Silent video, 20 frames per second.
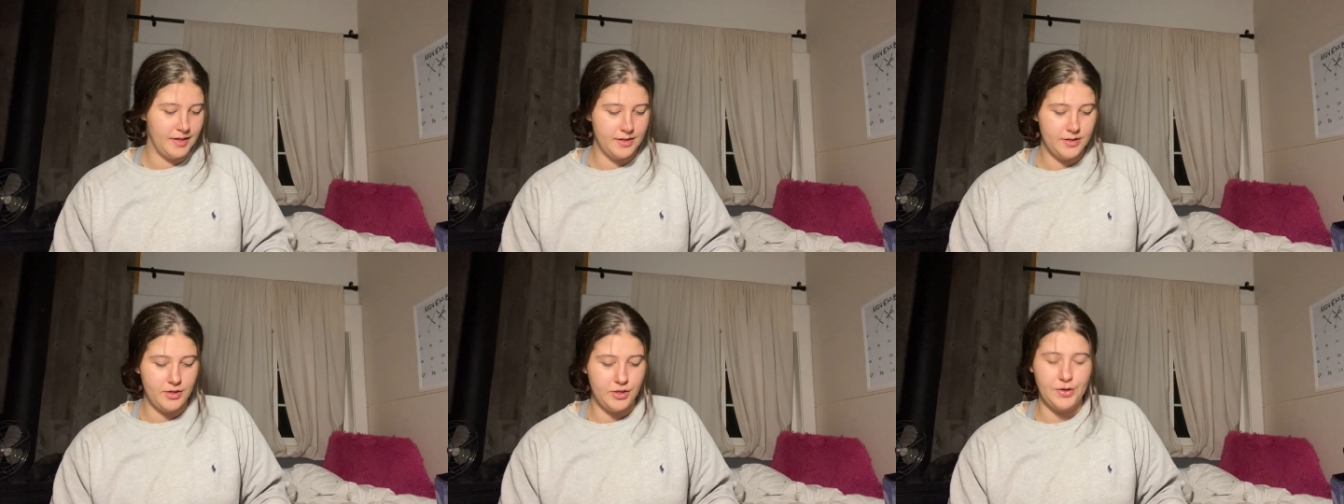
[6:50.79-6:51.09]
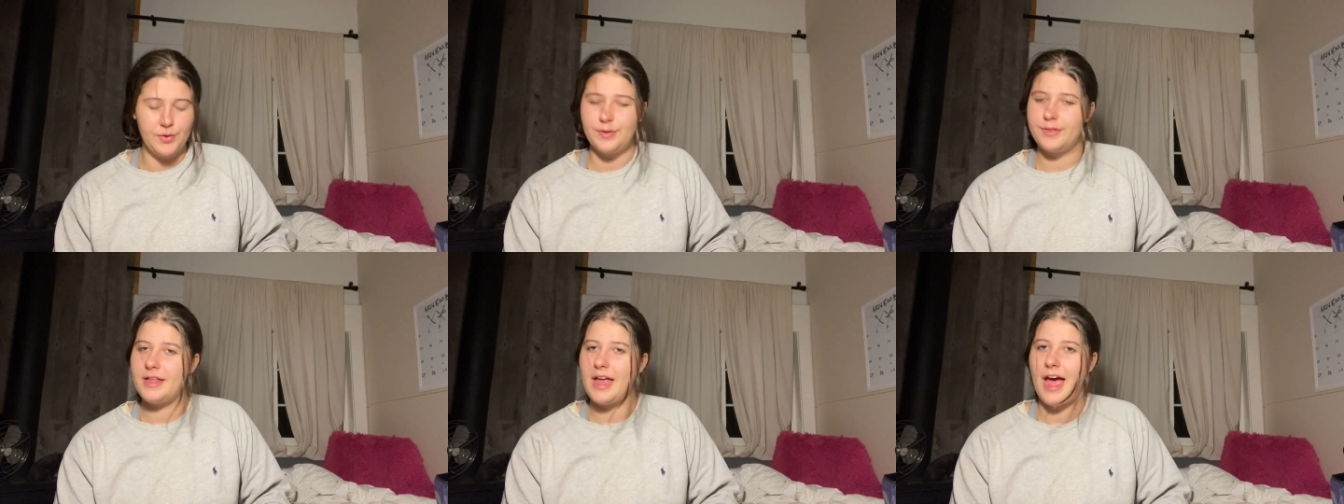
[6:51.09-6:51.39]

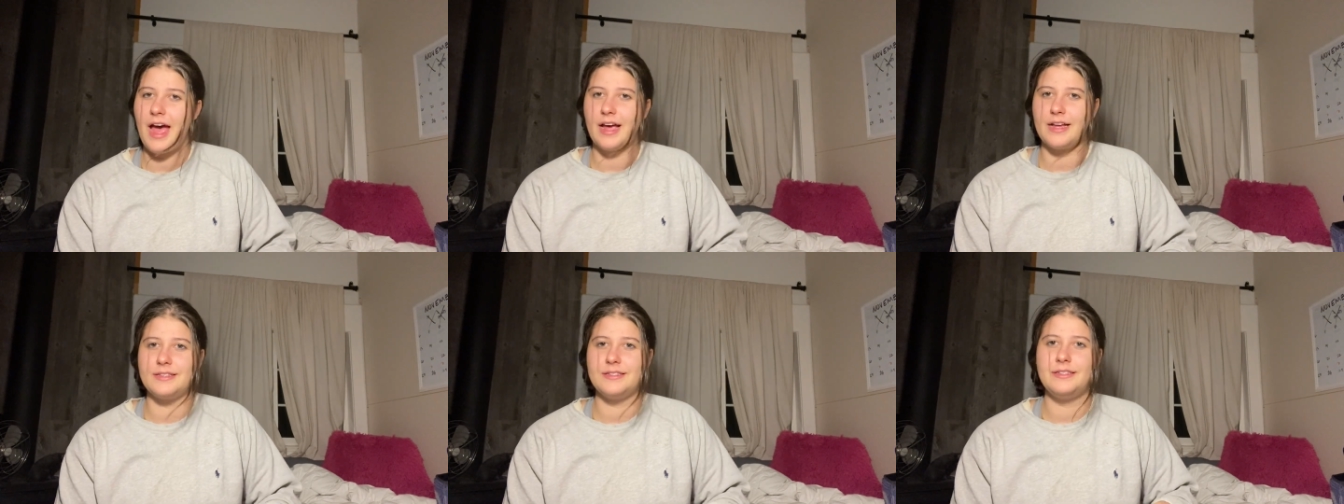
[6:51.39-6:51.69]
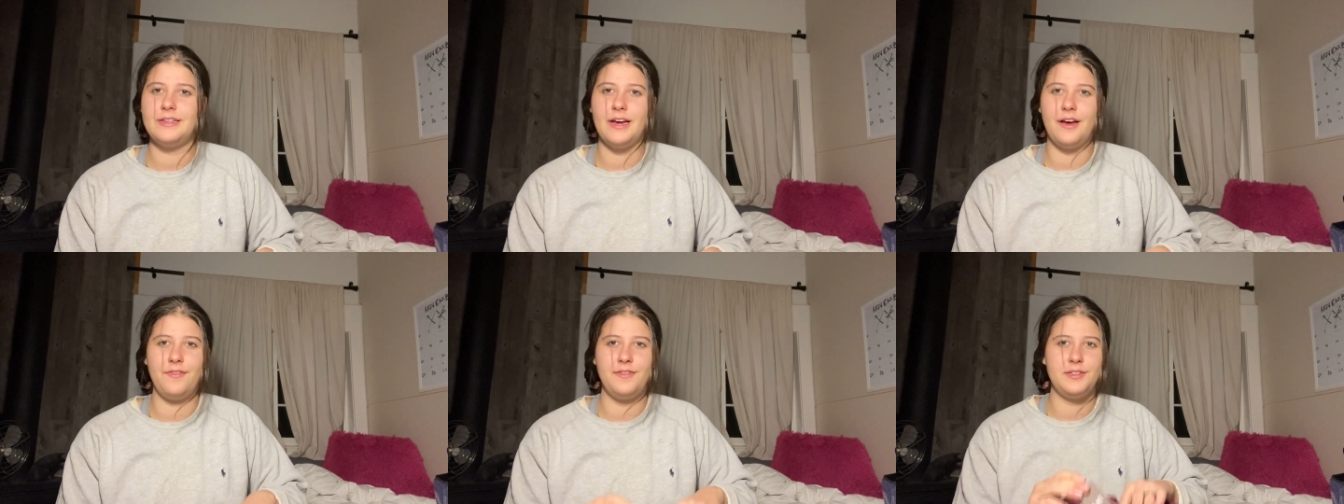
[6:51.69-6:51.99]
new with tag
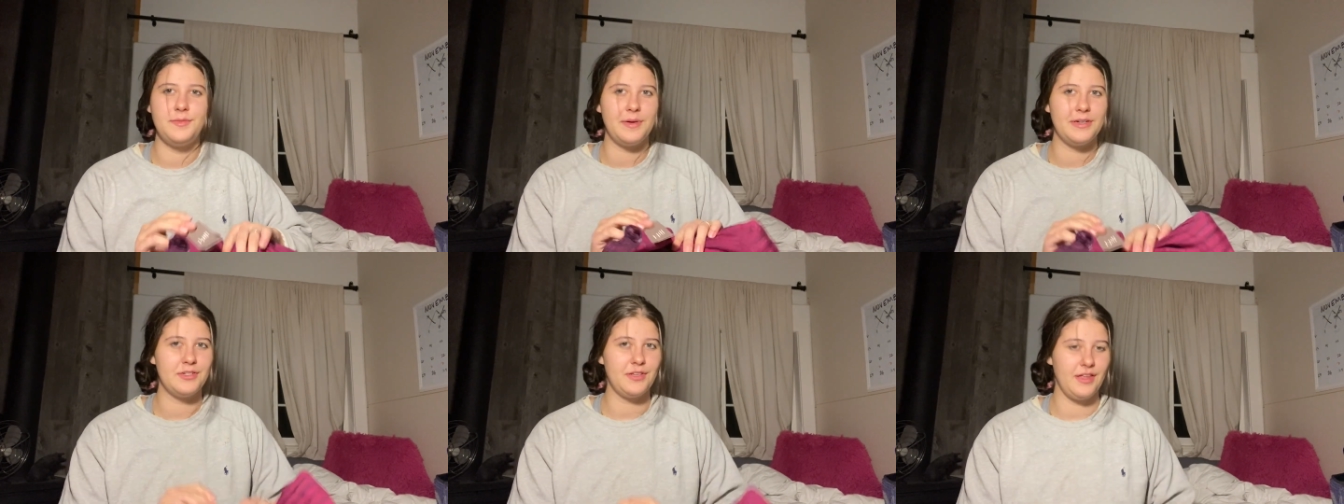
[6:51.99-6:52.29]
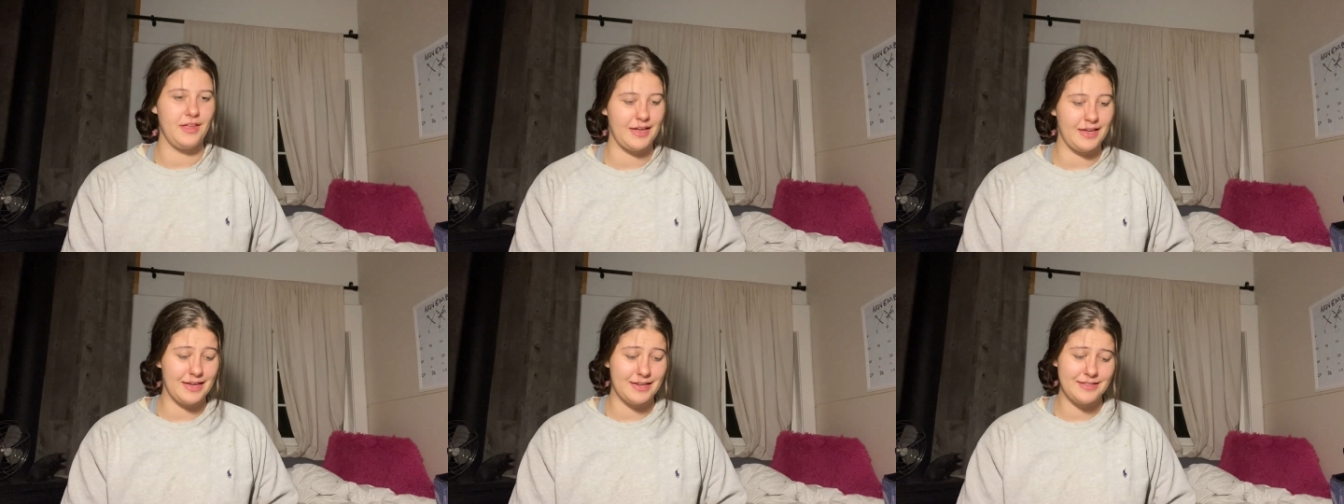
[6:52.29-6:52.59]
stuff, especially
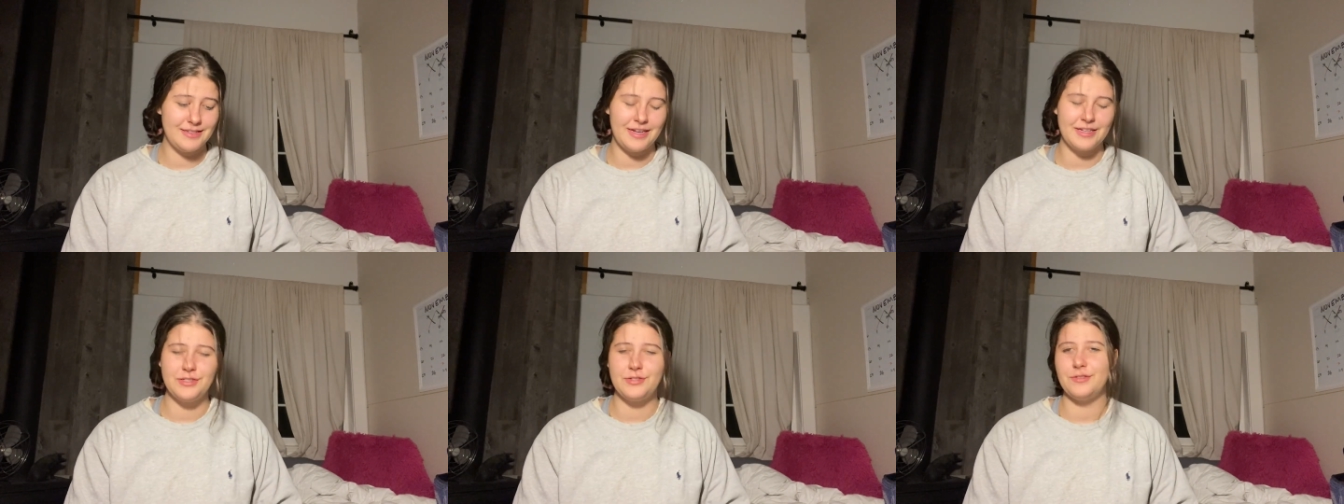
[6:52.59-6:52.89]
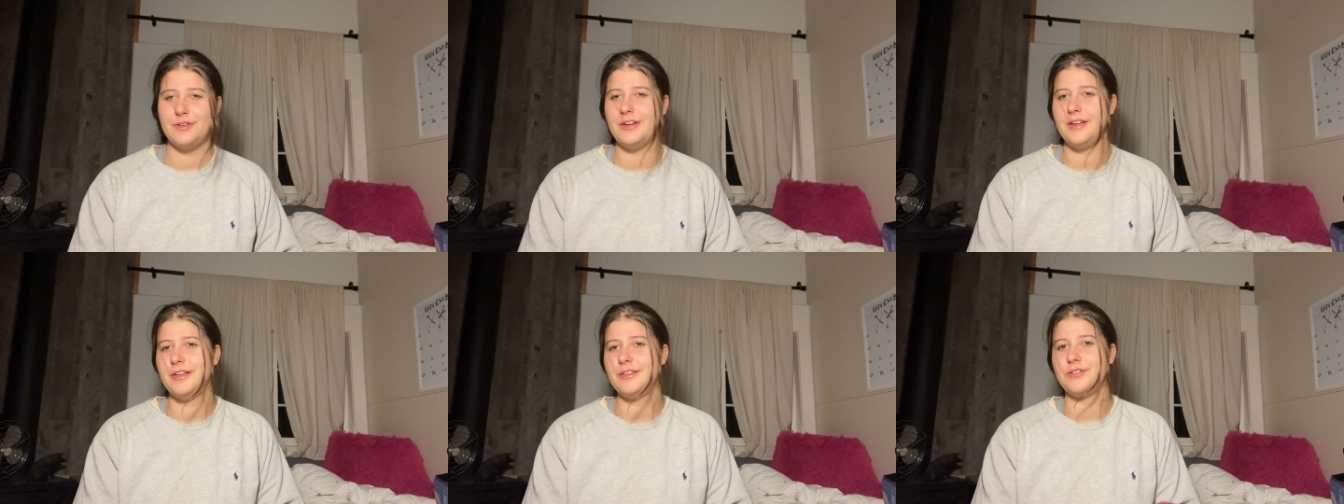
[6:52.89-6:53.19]
like
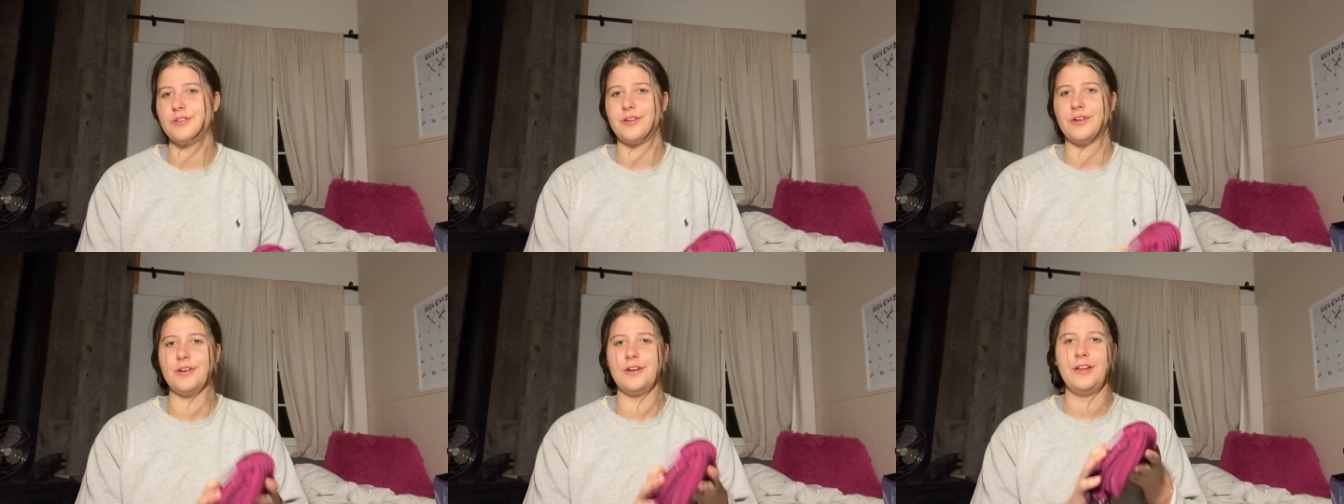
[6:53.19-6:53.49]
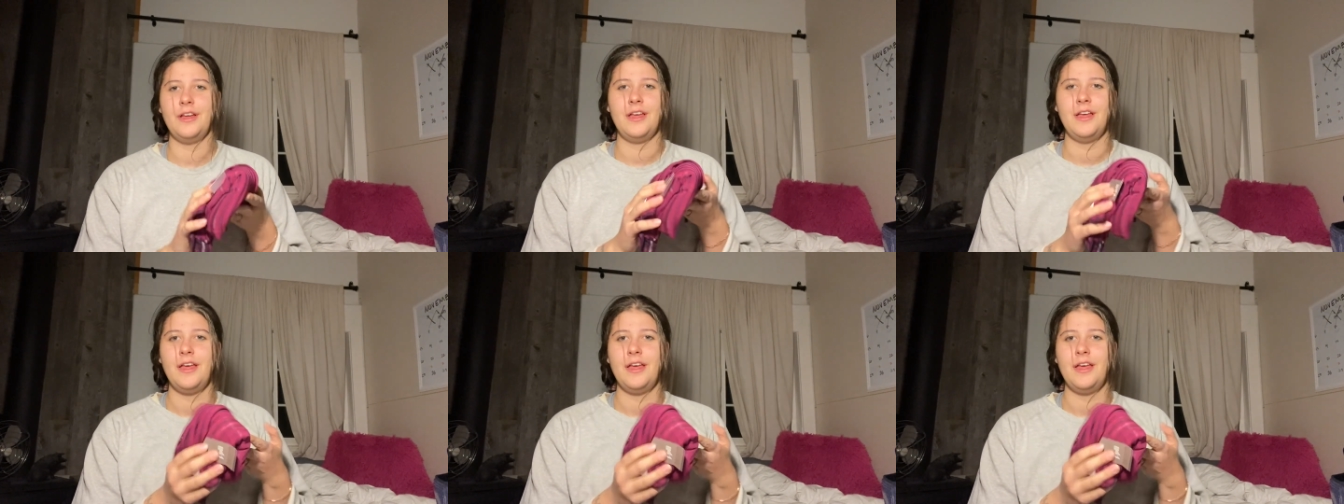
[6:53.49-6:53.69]
accessories or